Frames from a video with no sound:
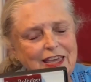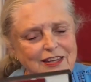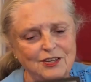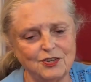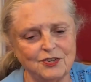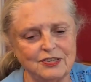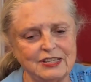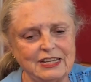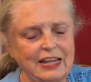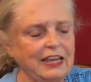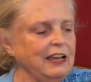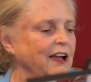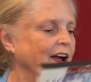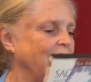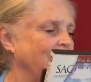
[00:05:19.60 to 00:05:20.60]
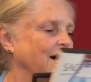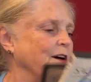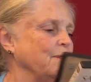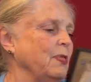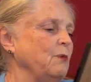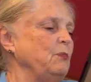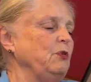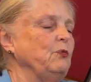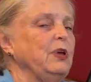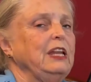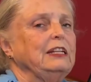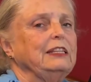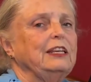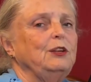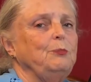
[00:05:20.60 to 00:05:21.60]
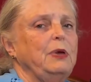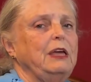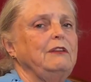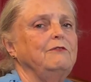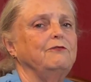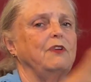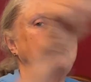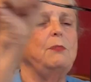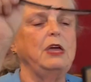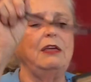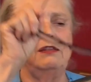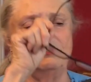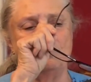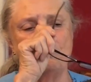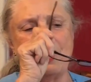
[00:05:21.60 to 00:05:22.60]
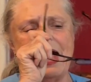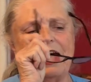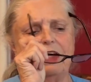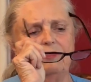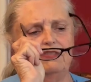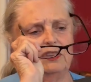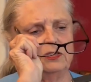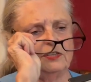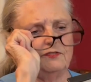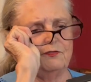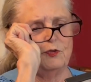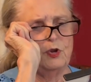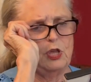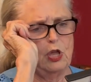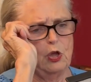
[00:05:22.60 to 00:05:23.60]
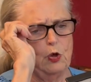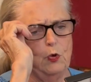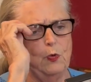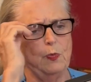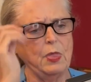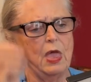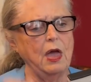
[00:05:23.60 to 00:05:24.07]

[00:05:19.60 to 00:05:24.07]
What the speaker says: interesting. Let me read a little bit from the back of this for you.